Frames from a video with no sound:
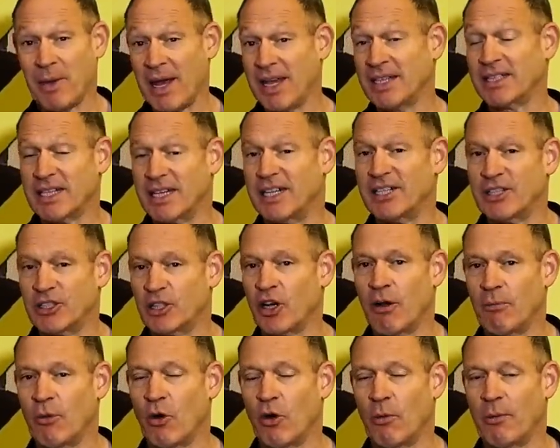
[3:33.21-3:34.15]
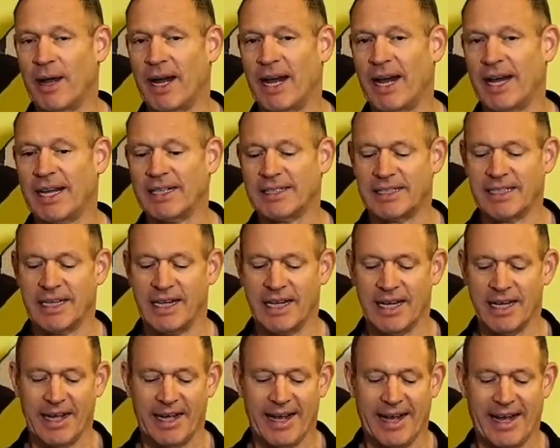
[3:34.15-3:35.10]
Basically, it's shop bought parts
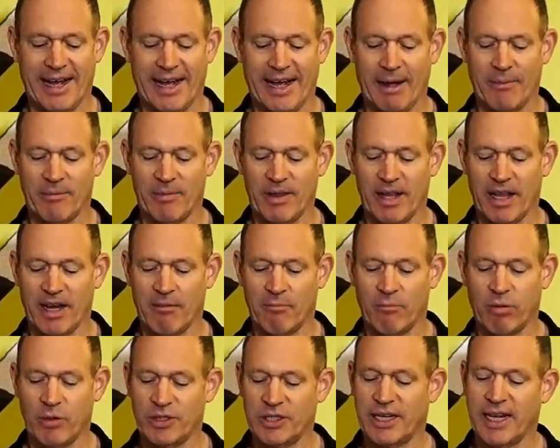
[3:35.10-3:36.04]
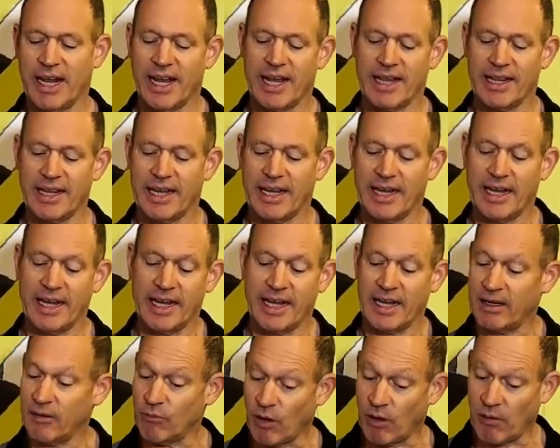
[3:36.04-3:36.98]
um, that are put together
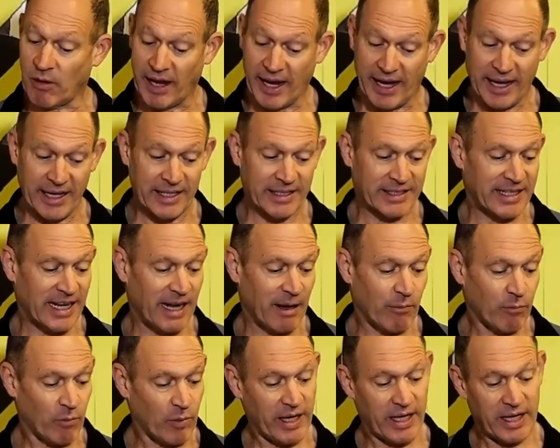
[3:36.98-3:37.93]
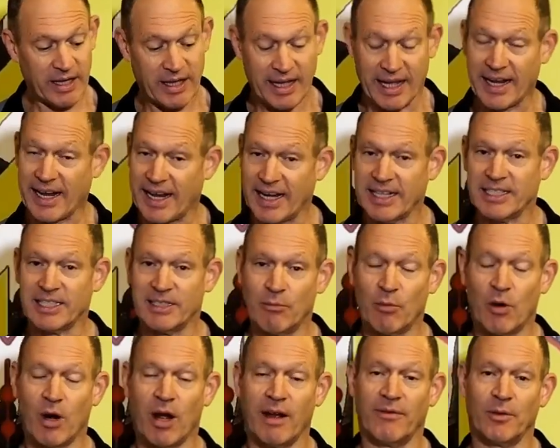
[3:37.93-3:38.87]
in what ends up with a
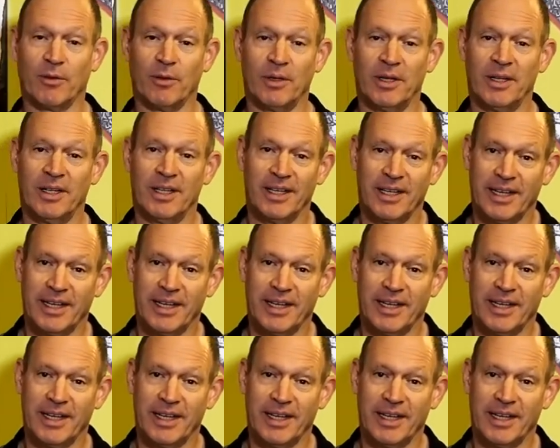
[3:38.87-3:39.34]
custom rifle